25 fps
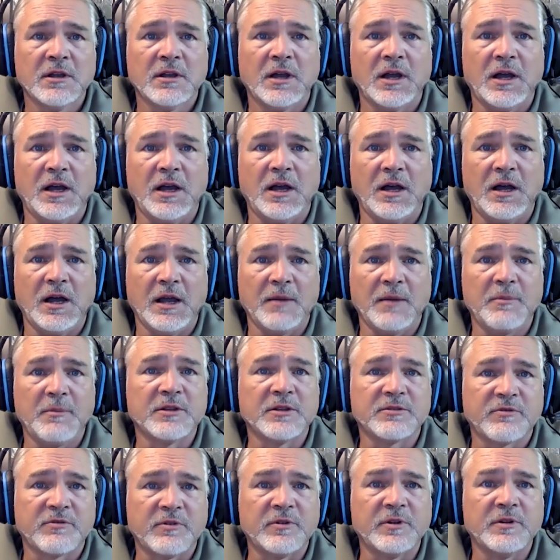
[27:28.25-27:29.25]
I'm
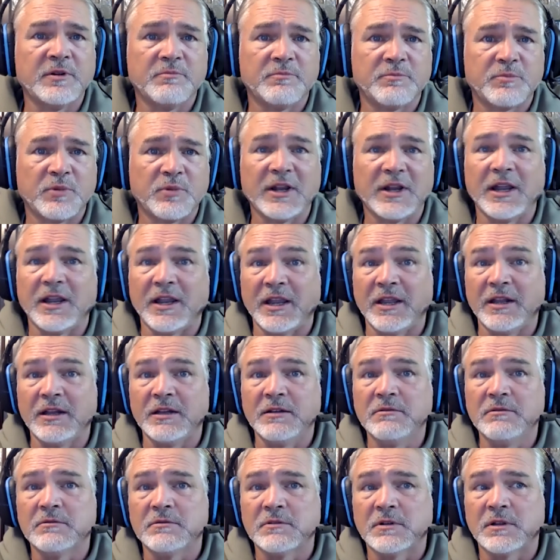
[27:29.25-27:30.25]
often bringing
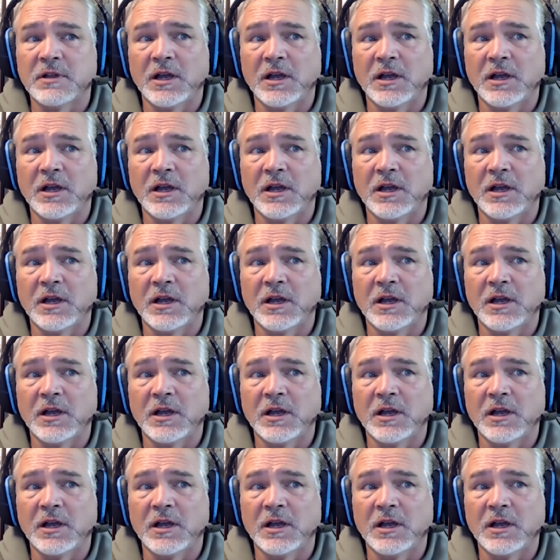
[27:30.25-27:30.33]
in